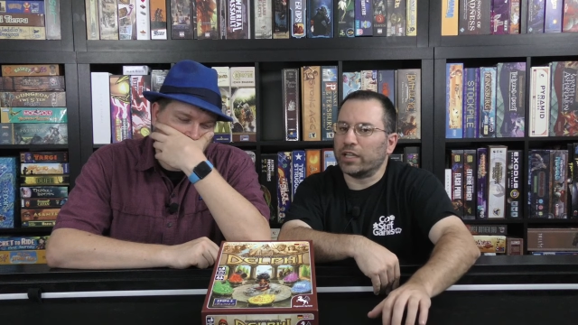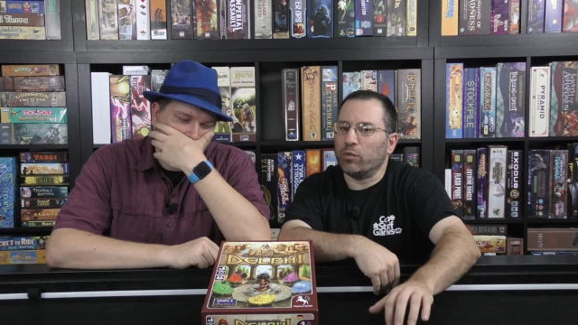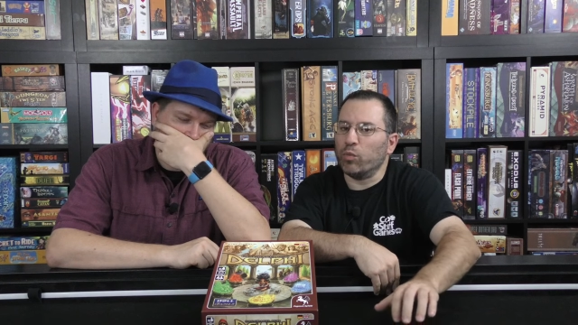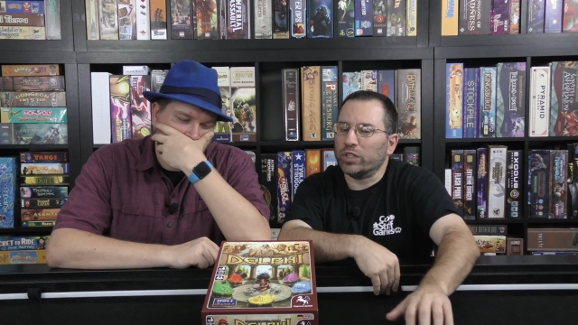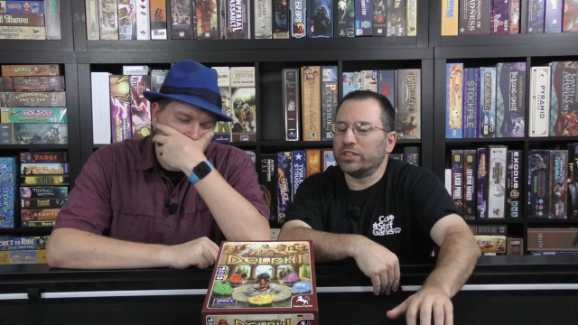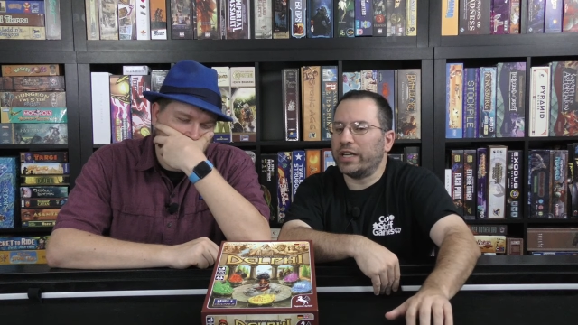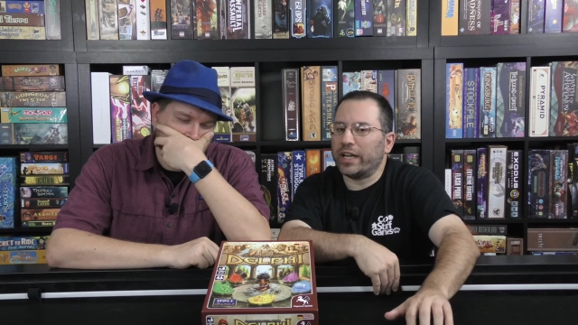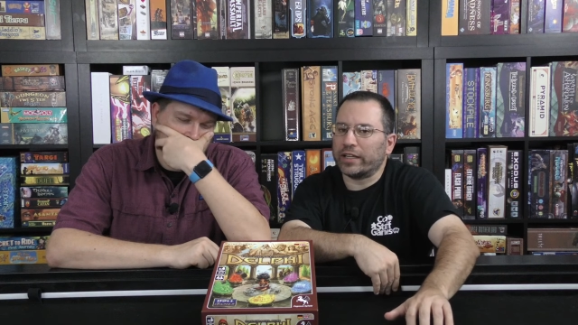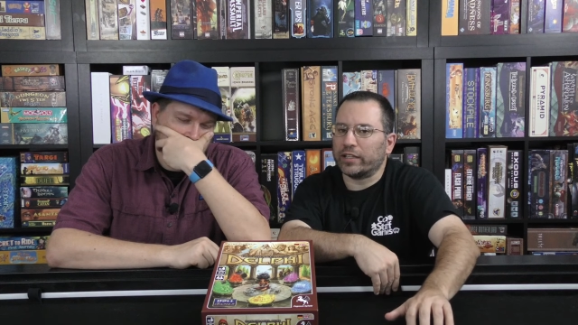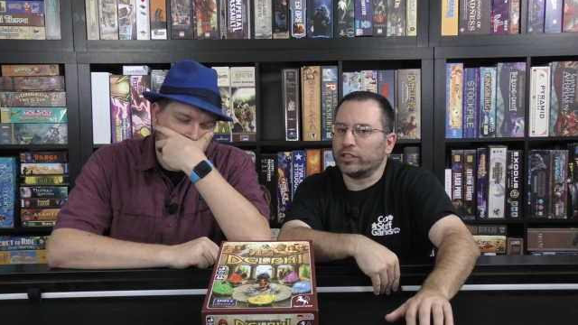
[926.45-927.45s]
Speaker 1: Like on one side,
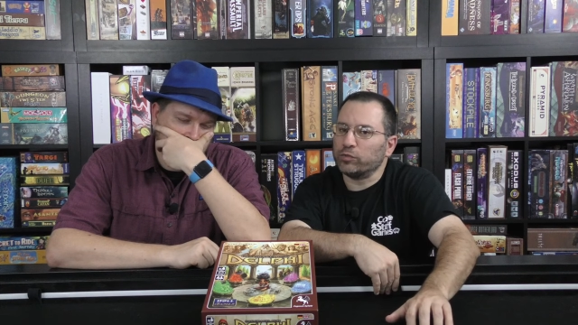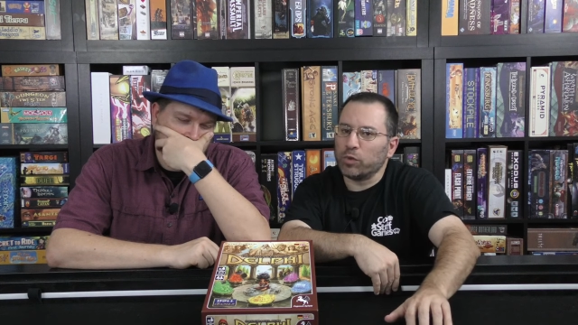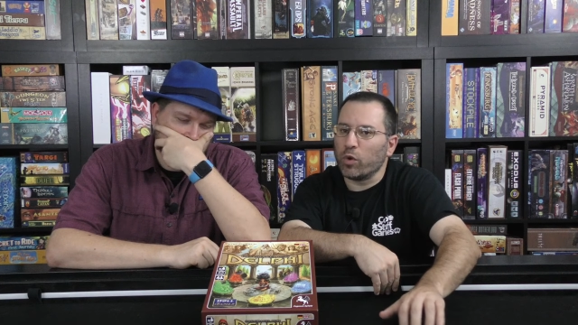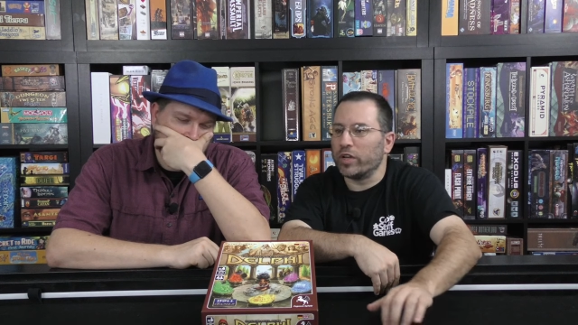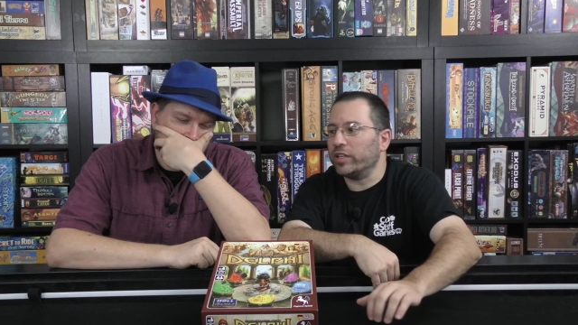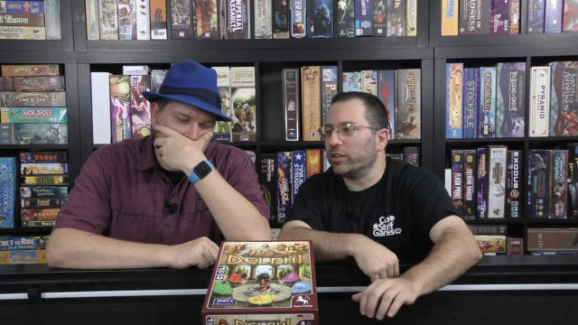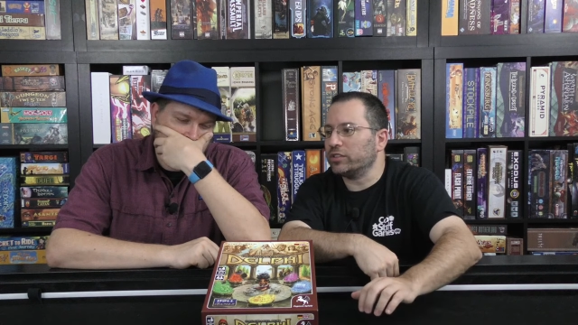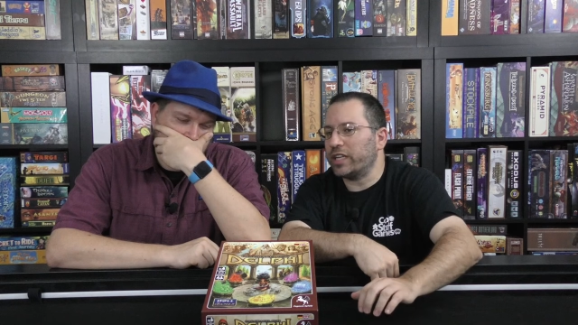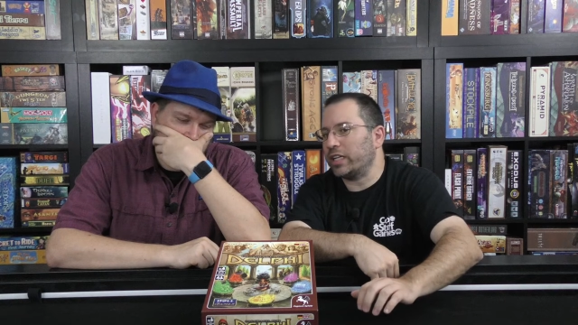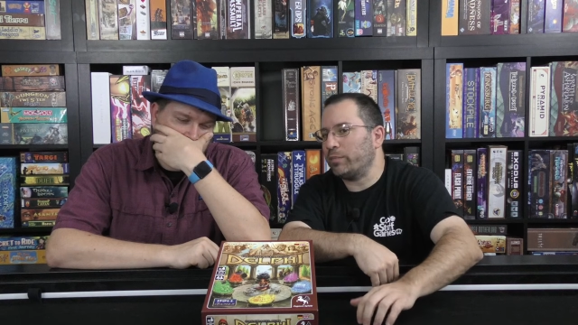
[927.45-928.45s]
I could explore, on the
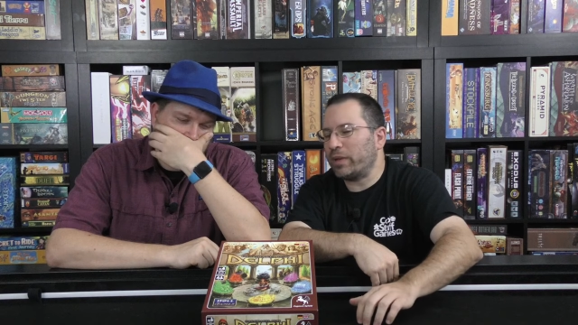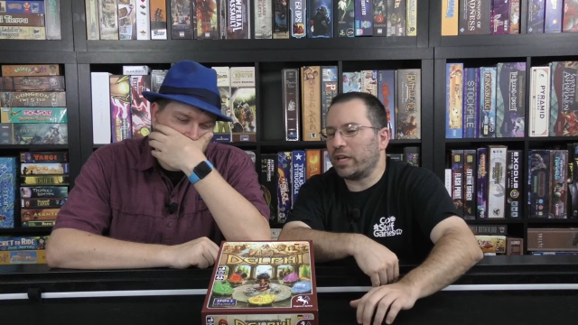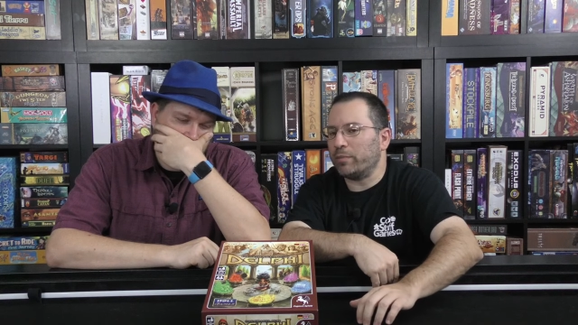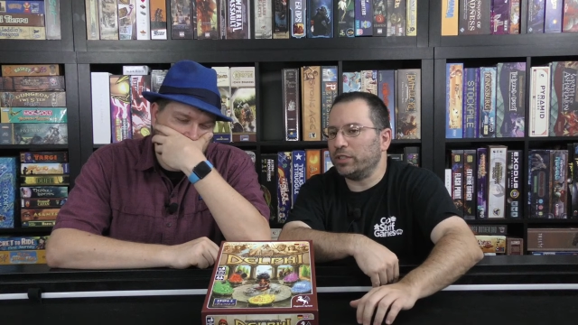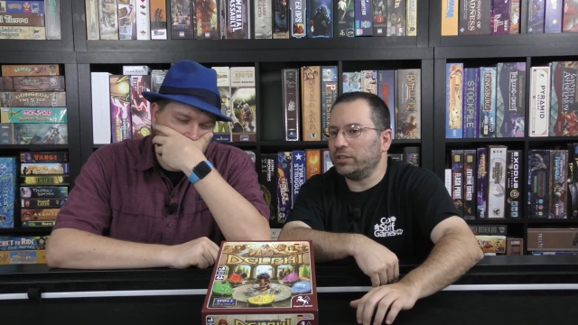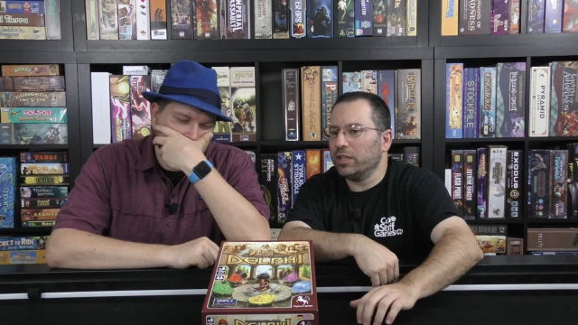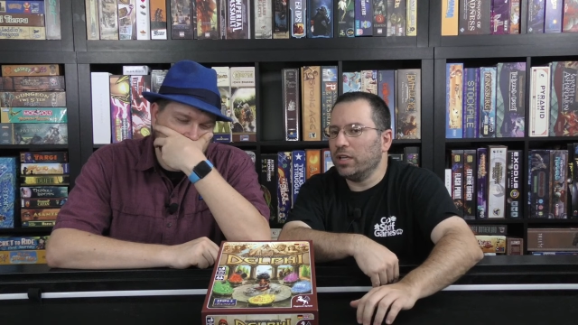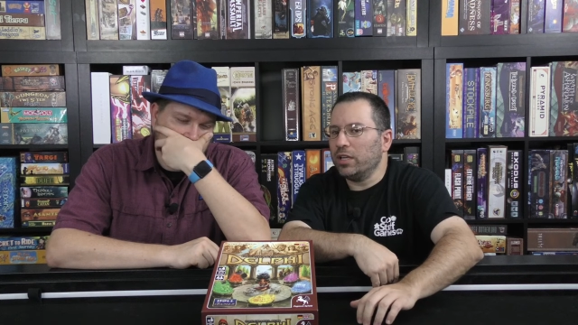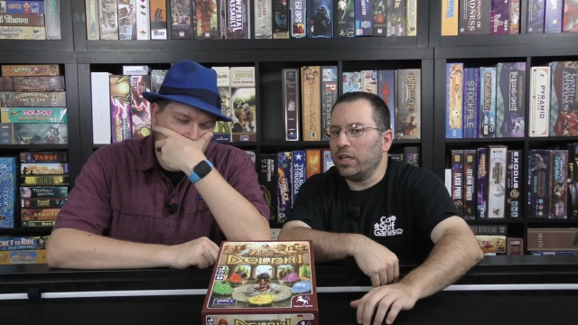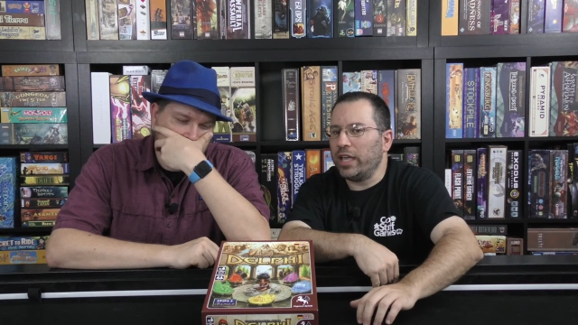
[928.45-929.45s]
other side, I could pick up a
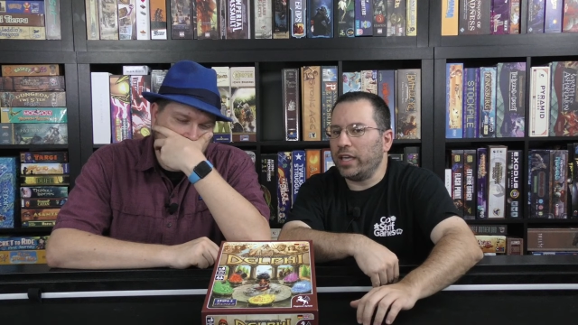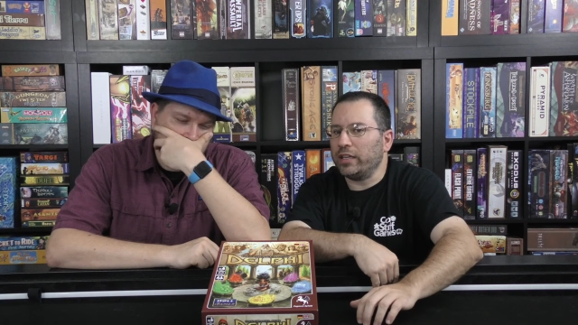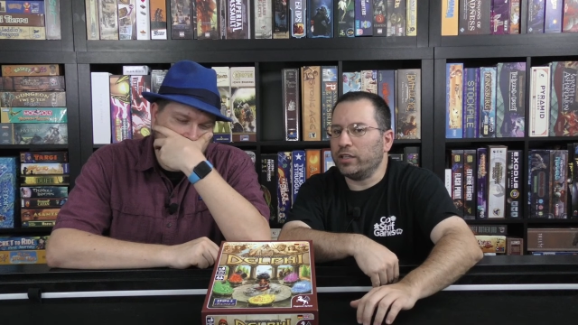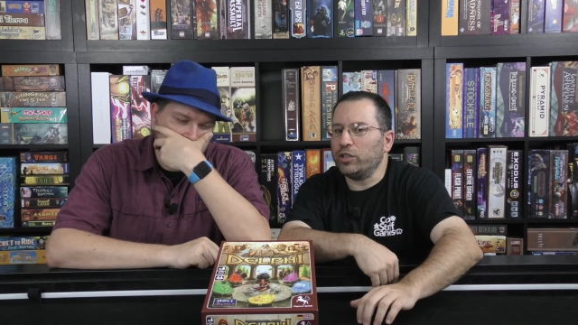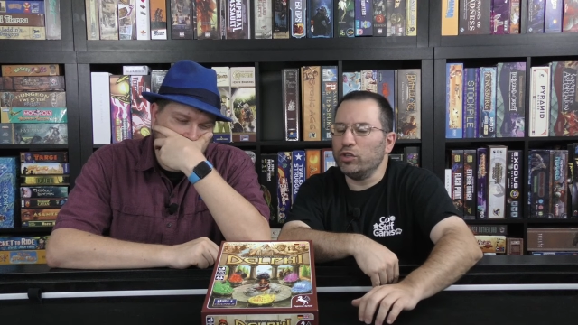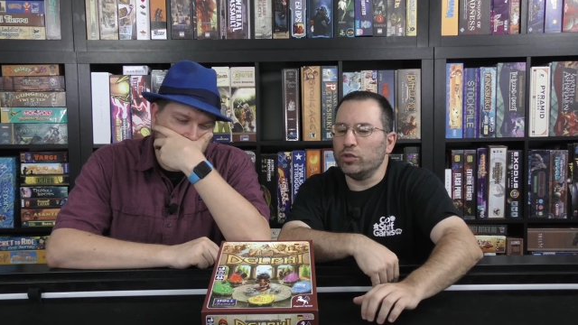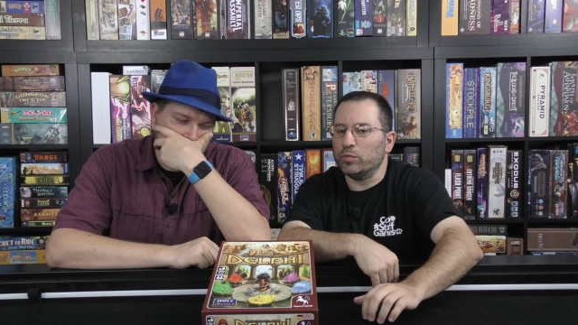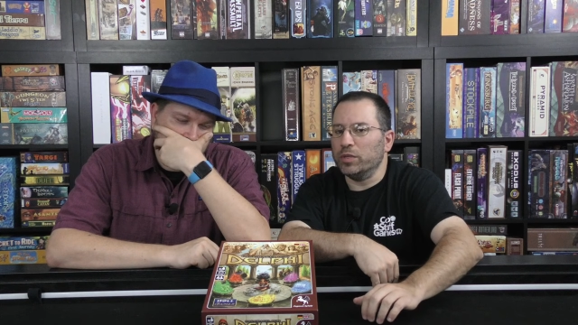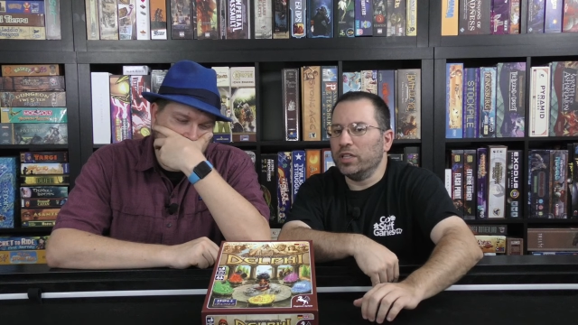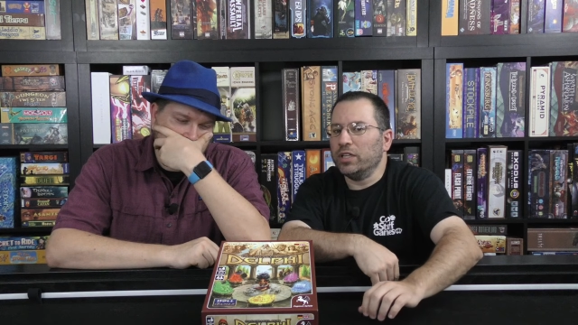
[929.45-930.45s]
a
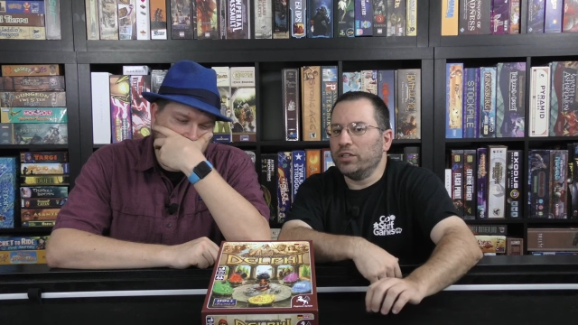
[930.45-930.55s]
cube.